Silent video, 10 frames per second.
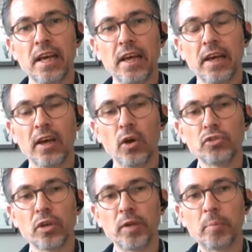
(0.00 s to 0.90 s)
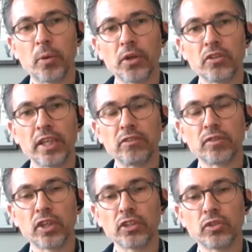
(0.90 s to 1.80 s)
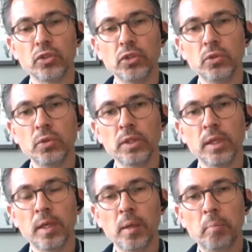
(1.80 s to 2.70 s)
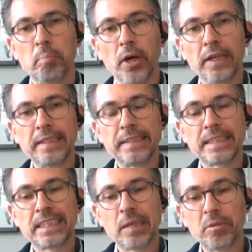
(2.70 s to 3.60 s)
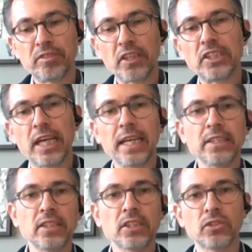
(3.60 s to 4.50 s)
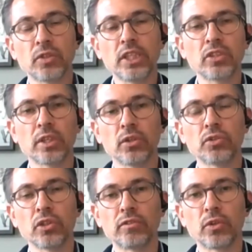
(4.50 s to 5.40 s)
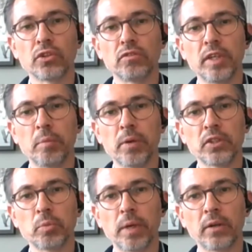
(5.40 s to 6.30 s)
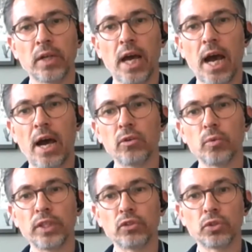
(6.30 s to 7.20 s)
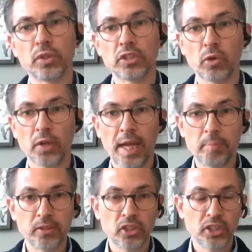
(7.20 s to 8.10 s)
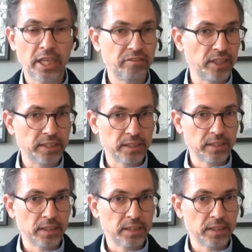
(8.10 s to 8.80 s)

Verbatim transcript: also an important thing for us to do. But some of the challenges, Rich, are also, of course, very much about how do we ensure this all happens safely?